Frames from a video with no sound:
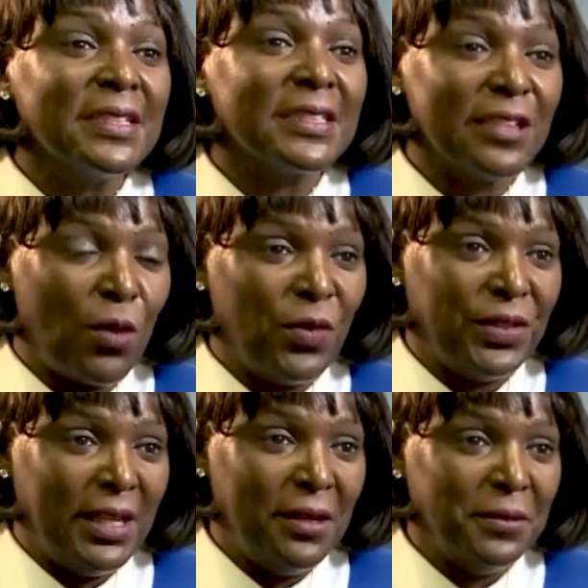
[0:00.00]
stuck with
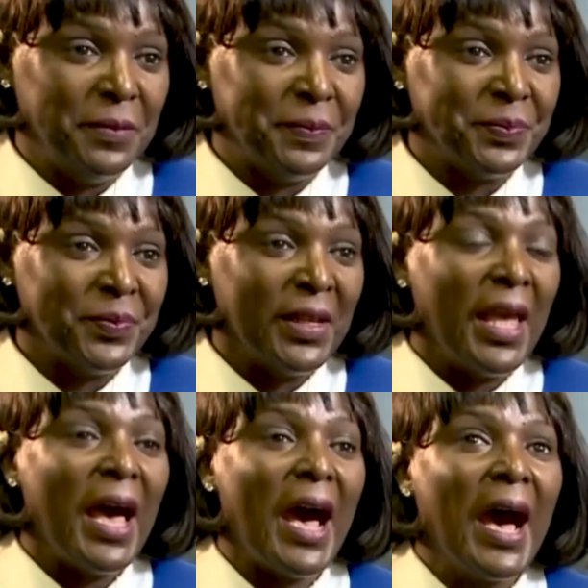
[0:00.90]
the needle,
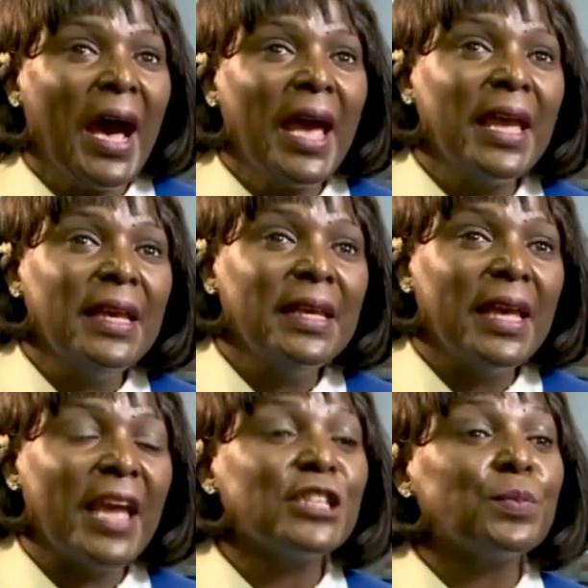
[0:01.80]
I
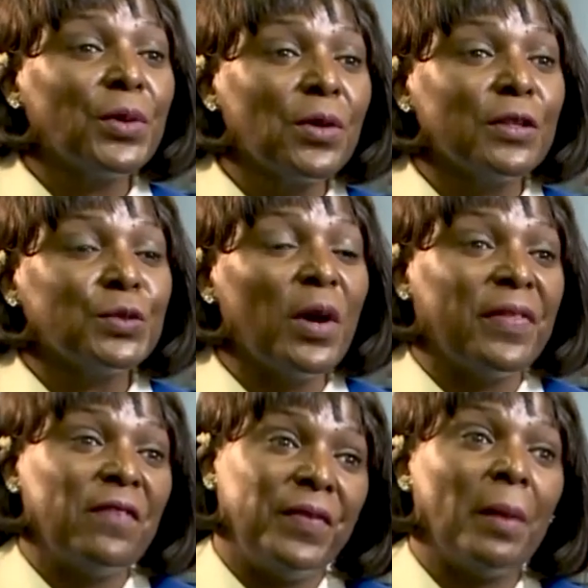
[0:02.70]
experienced
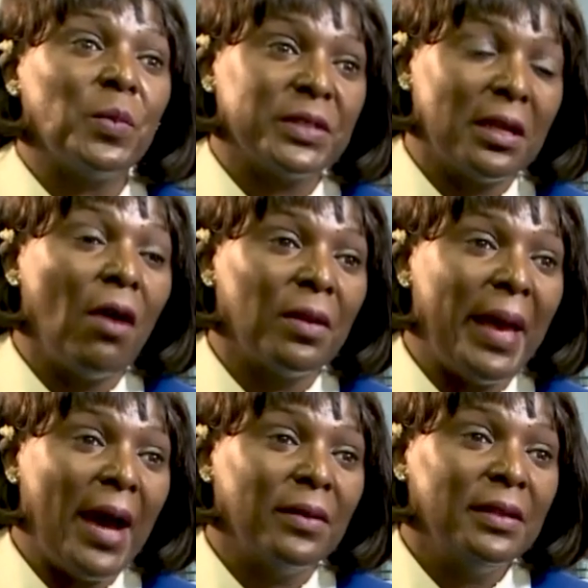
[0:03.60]
what that family was talking
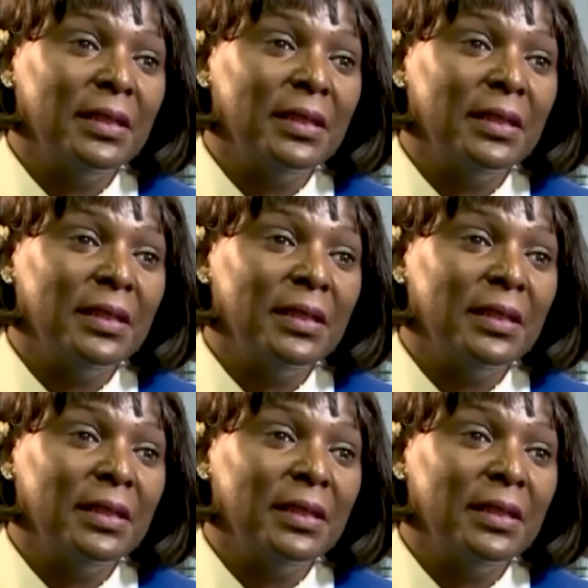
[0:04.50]
about,